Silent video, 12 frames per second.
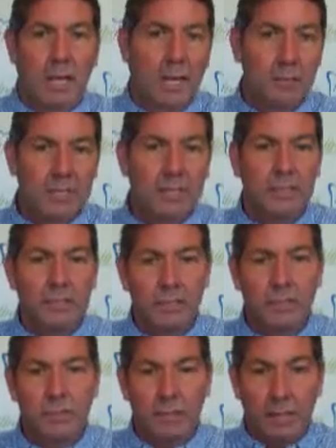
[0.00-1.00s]
I'm telling
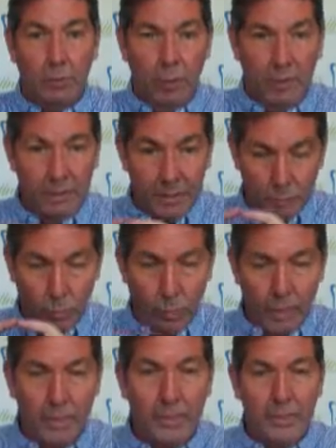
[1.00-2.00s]
you that this
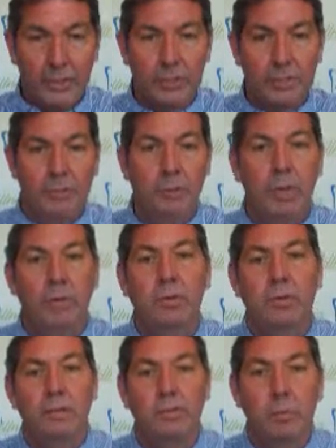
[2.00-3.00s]
1/3
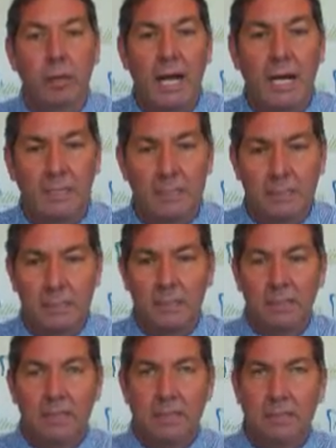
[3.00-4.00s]
component of the practice
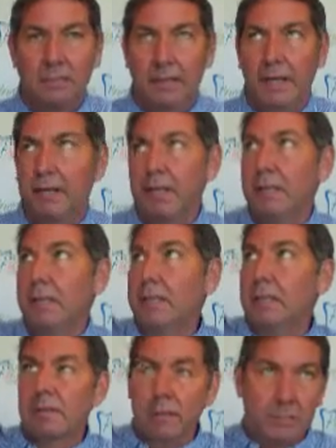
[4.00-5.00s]
can vary
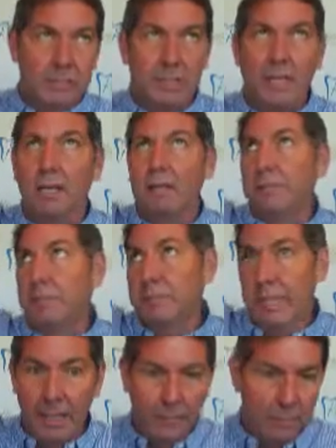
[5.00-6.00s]
from a scale from
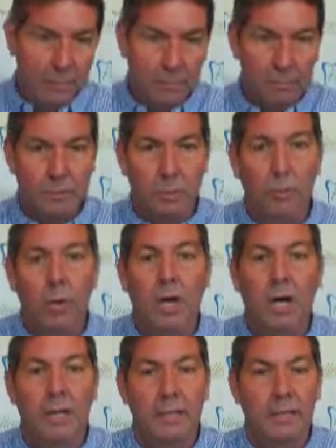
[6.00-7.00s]
10 to
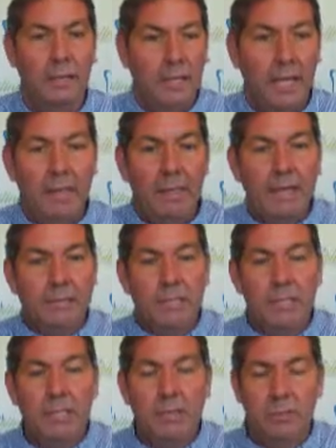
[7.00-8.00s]
1, and
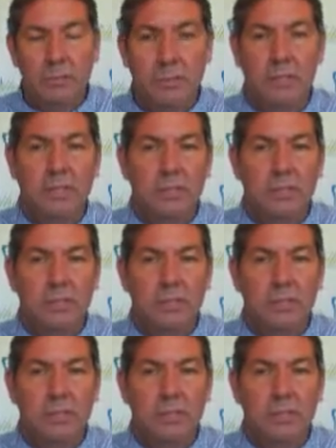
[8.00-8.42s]
that's huge.